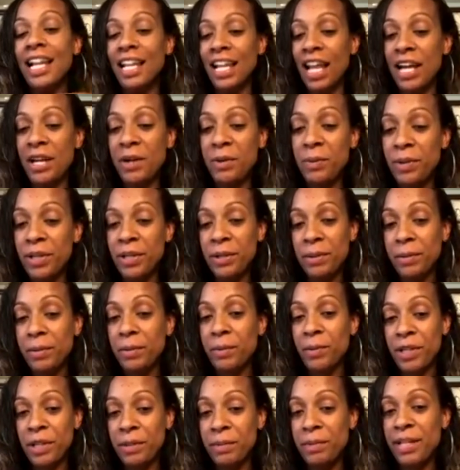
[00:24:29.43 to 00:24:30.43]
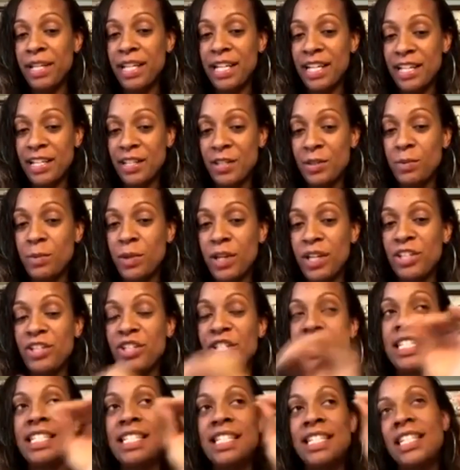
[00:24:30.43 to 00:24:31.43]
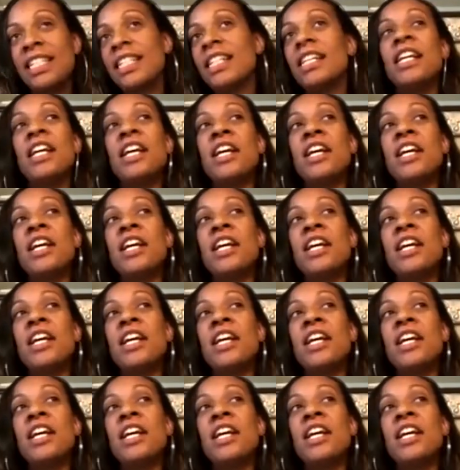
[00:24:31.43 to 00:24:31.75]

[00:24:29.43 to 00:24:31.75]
like Wikipedia as well, just to